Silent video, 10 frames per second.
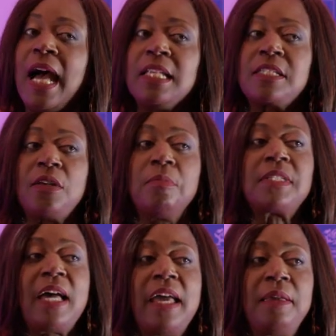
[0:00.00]
And
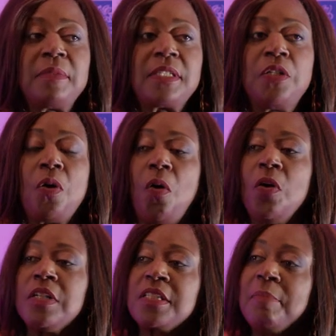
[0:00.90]
sometimes, in
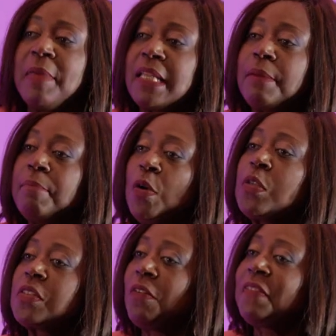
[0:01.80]
order to make the
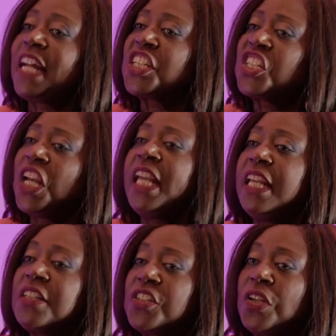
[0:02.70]
most of that
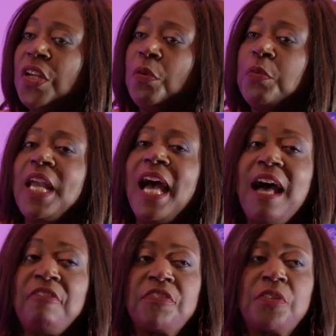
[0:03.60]
change, we
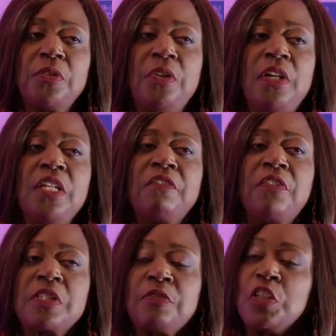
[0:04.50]
have to,
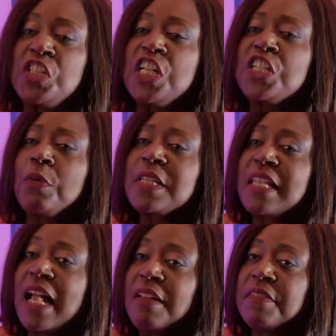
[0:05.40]
first of all, change
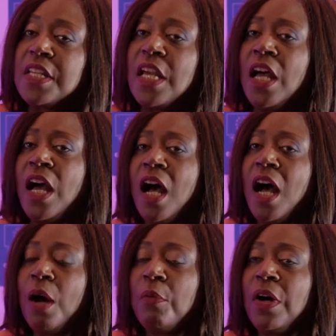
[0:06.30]
ourselves,
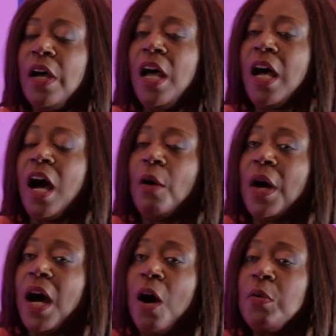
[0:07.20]
our
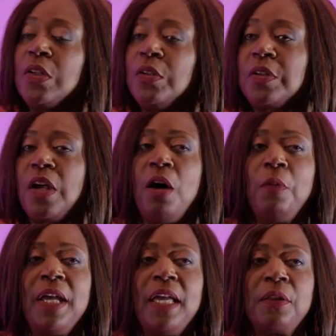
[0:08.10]
outlook,
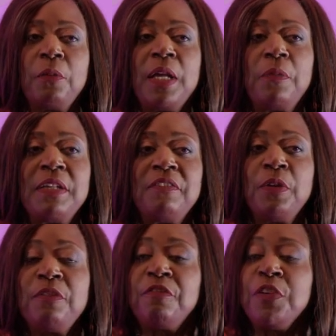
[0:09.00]
the way we
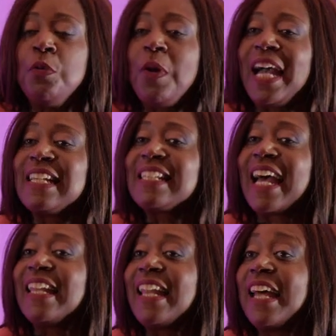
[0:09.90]
view
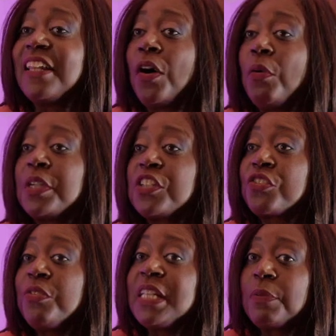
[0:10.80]
and how we
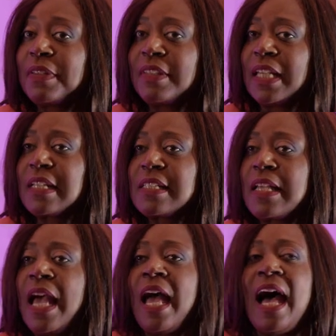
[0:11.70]
treat with
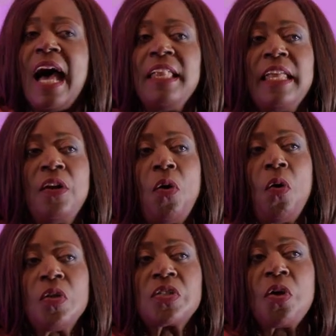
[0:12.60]
things, and then
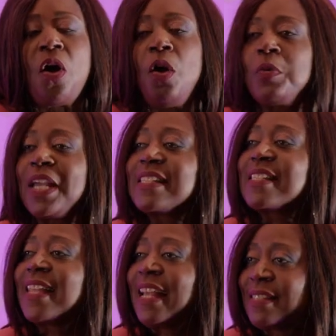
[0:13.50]
also how we
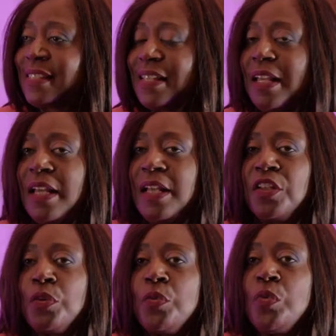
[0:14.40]
assess
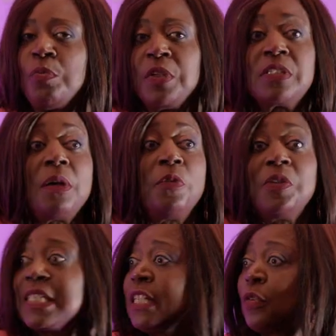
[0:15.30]
the room. You
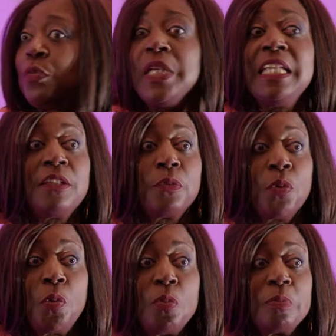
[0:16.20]
just need to read the
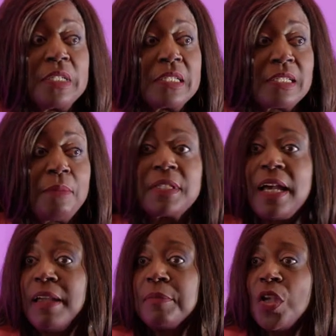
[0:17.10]
room
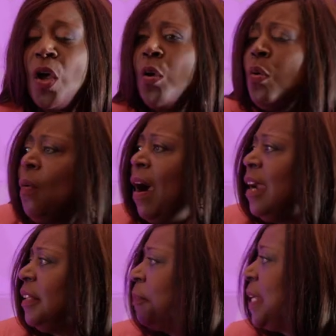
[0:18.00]
sometimes. Who are the